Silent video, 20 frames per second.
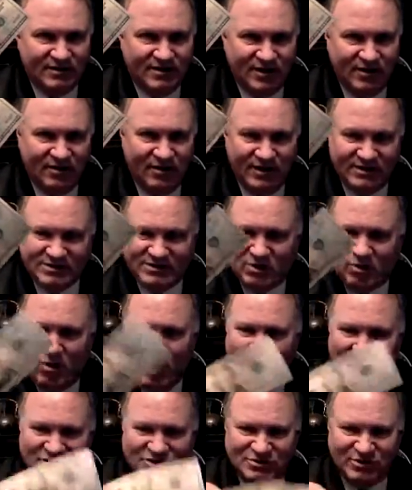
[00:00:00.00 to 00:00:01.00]
There is
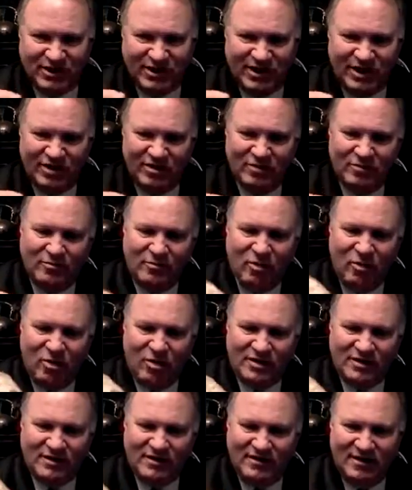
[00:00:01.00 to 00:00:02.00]
quadrillion or
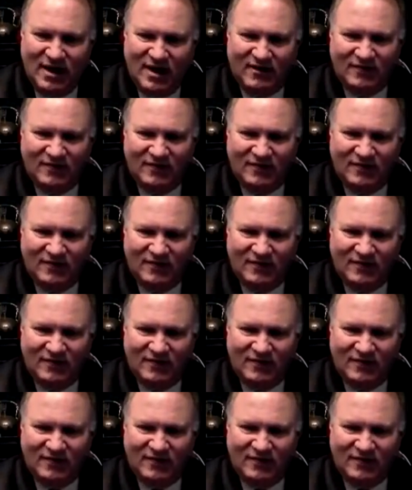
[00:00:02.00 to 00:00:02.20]
more